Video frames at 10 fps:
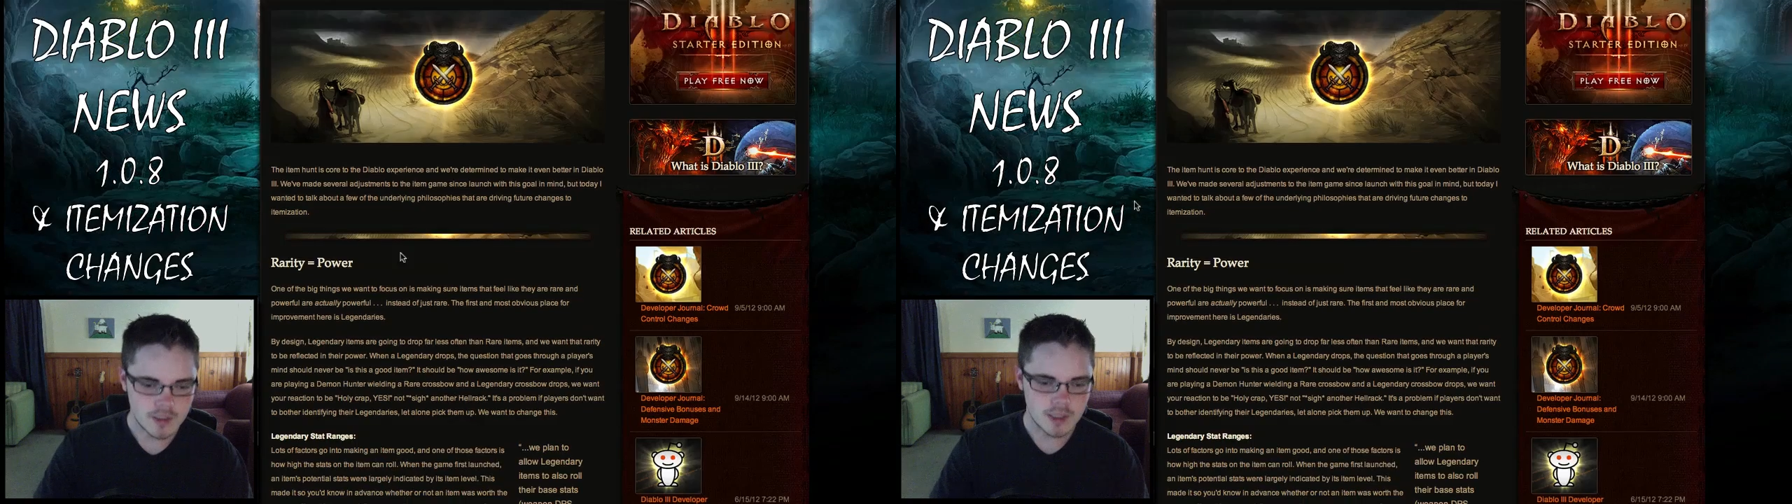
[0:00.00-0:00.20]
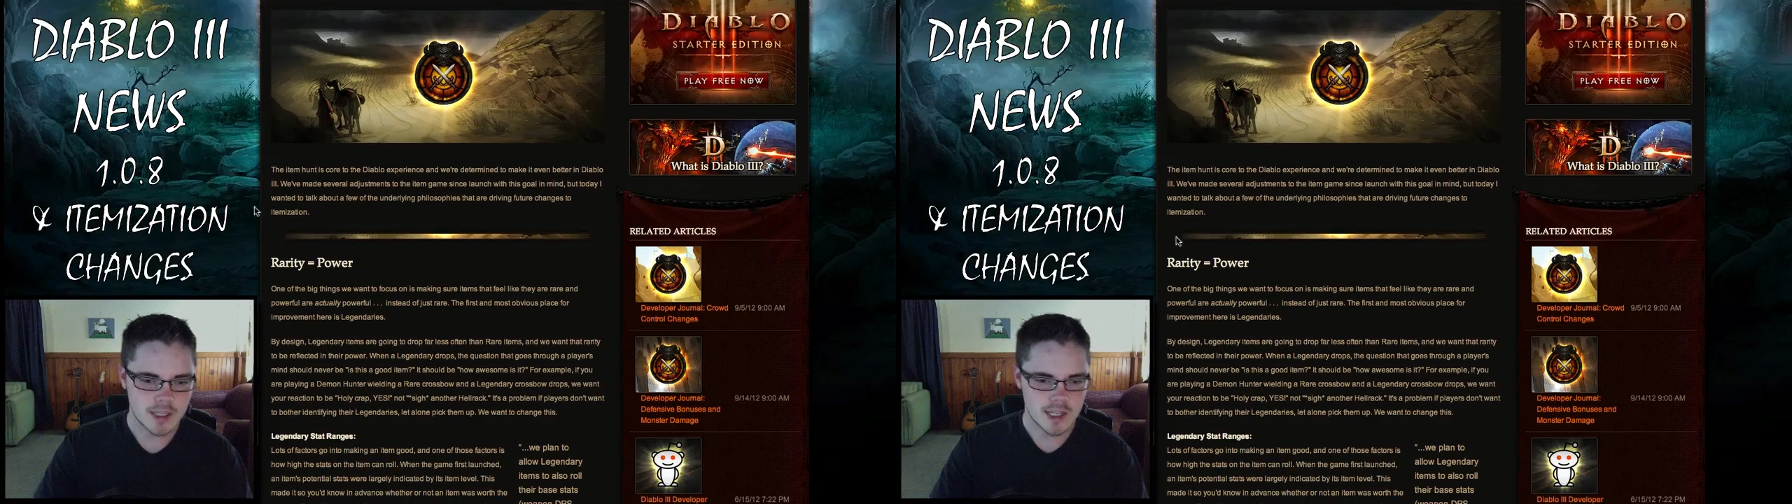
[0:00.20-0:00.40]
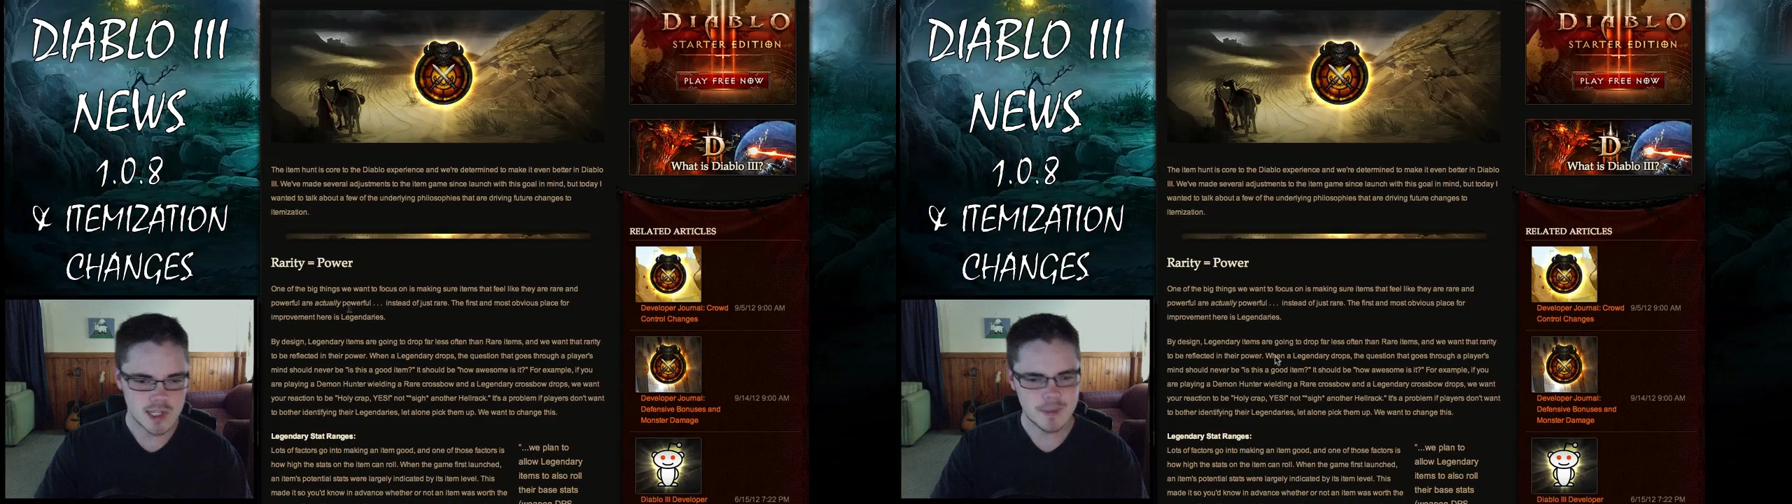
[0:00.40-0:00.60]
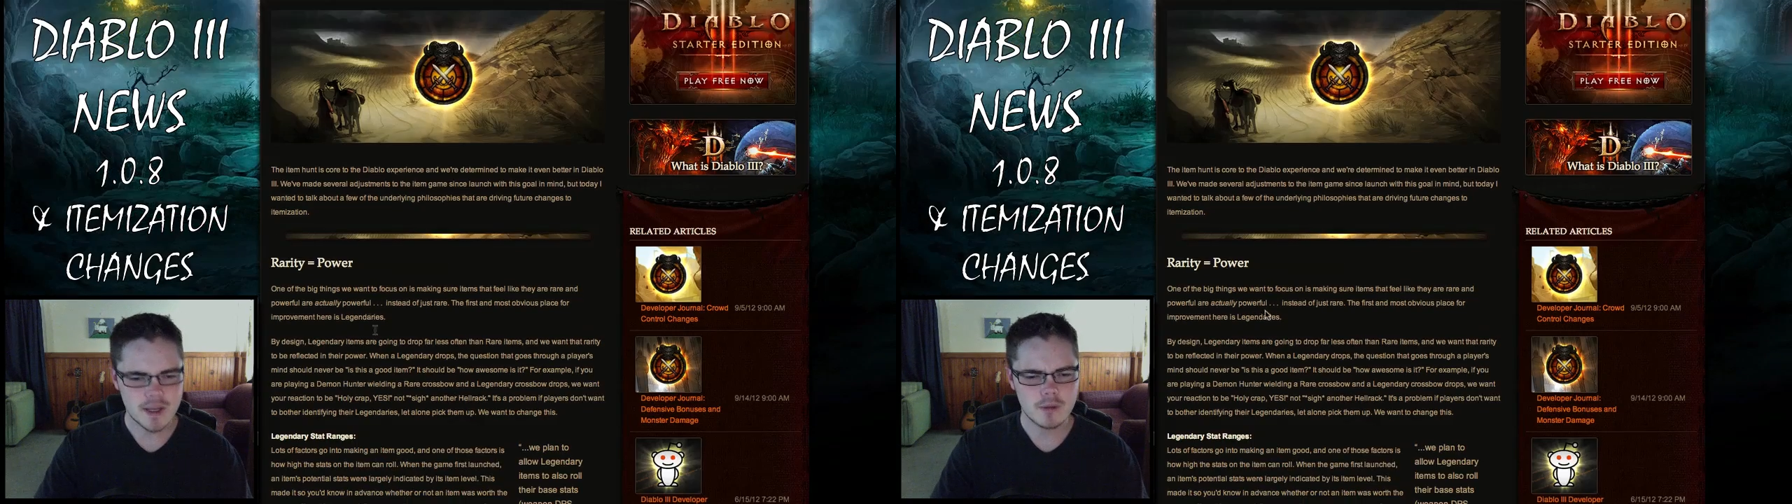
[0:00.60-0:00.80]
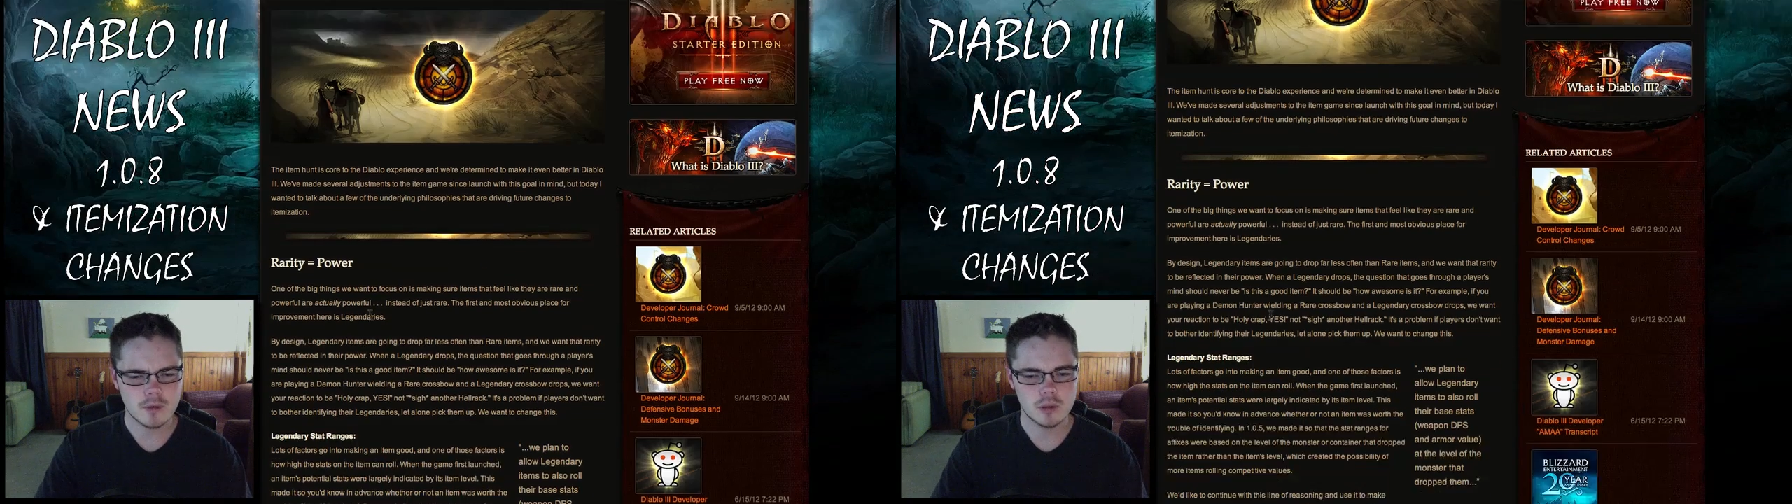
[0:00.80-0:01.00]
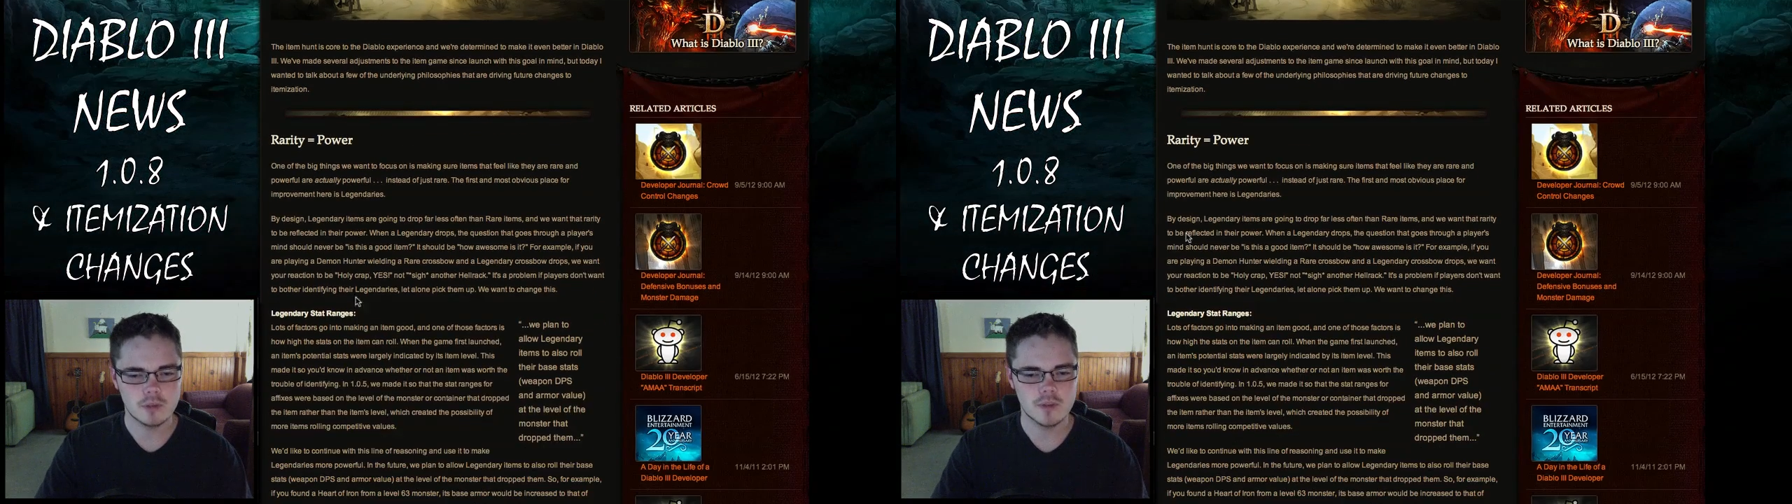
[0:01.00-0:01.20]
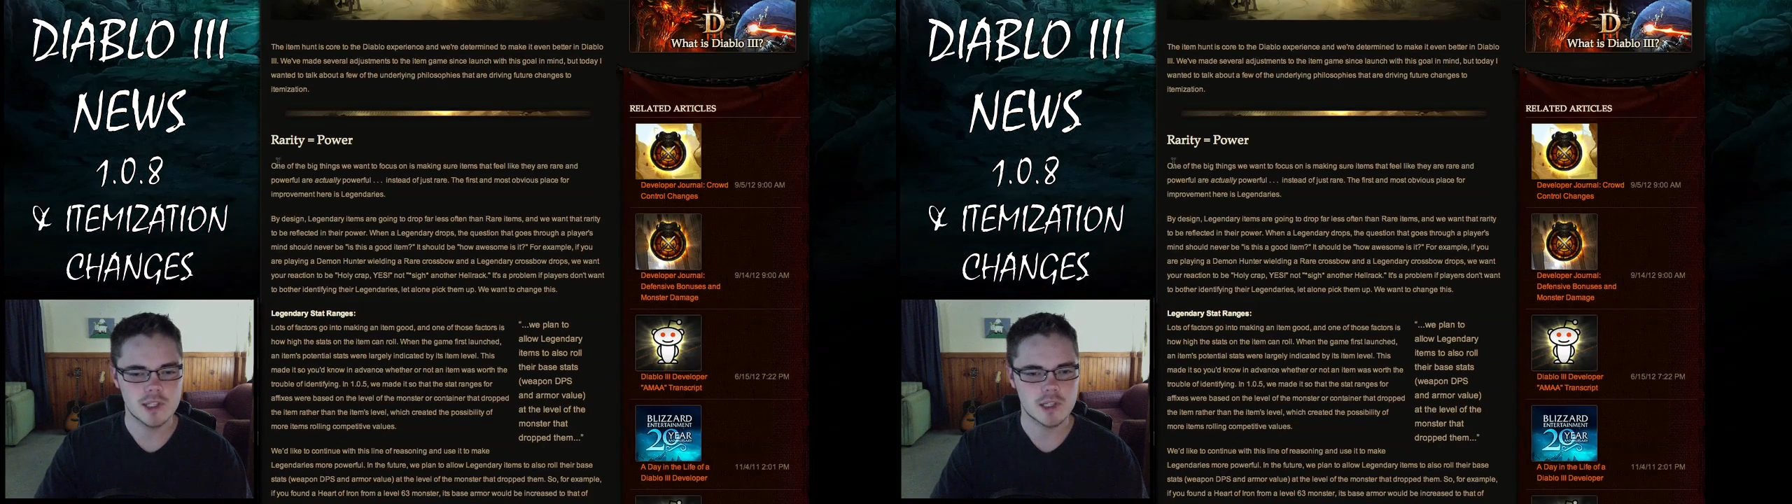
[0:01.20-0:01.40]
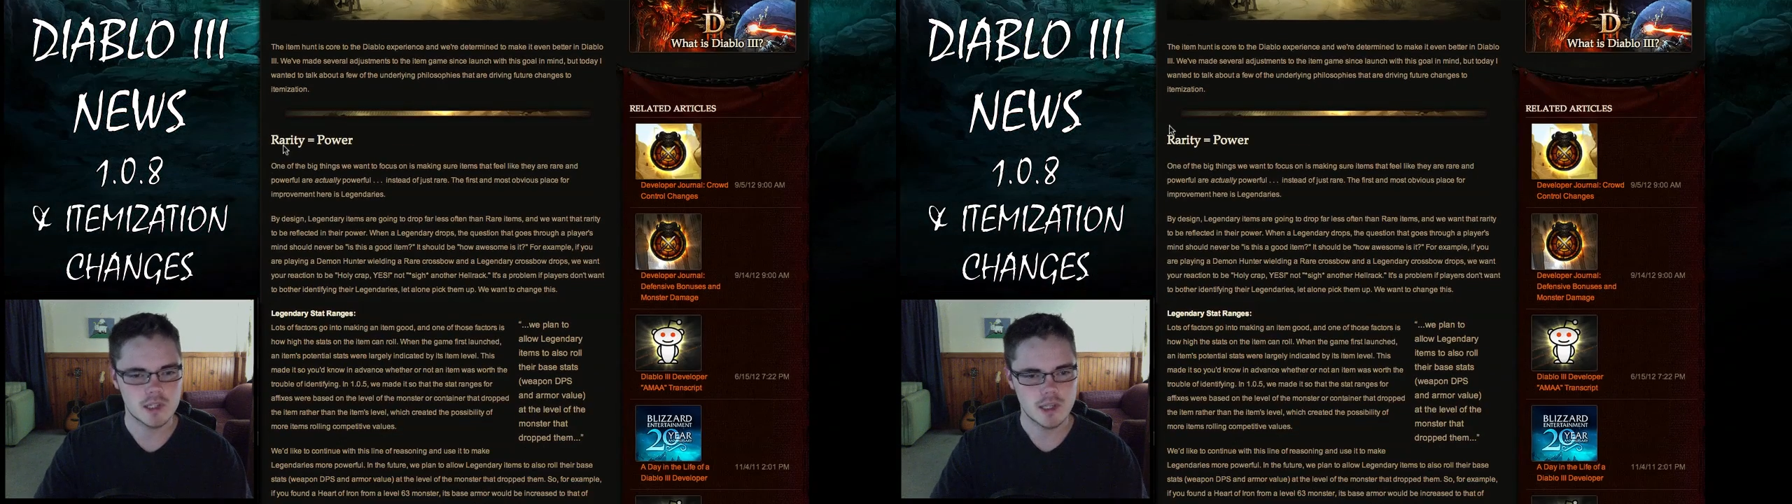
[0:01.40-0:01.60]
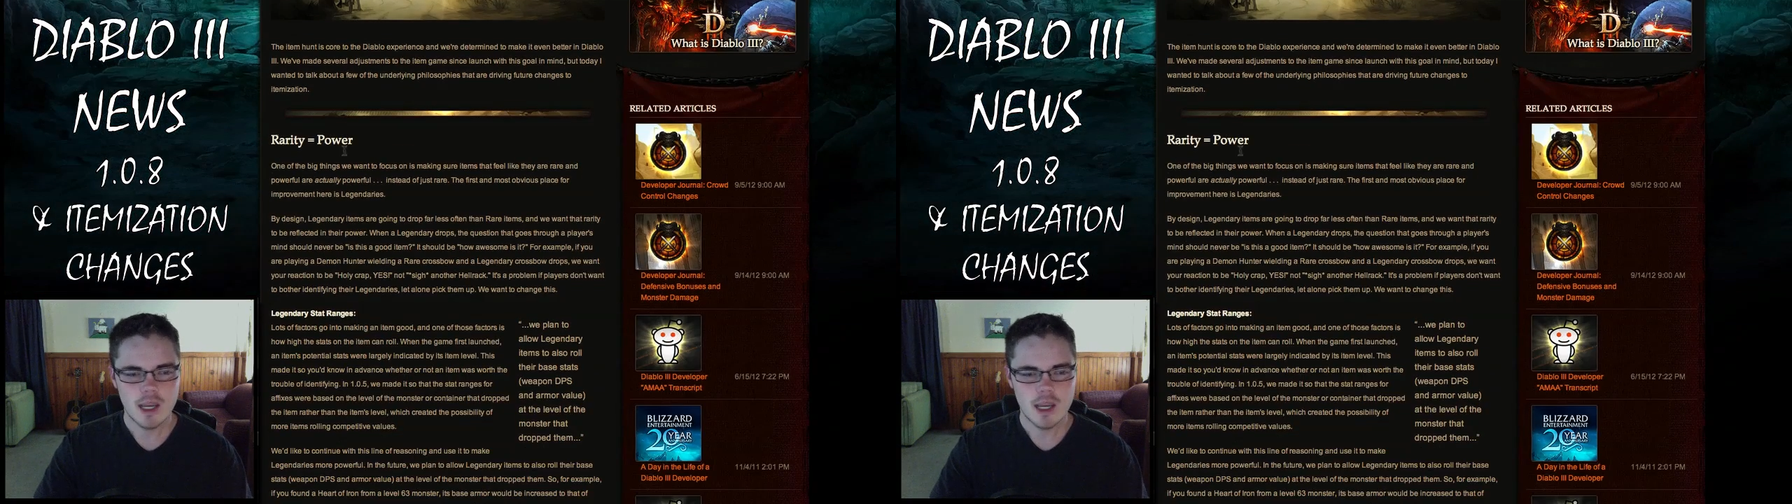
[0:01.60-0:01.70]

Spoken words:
Now, skipping over all of this, because,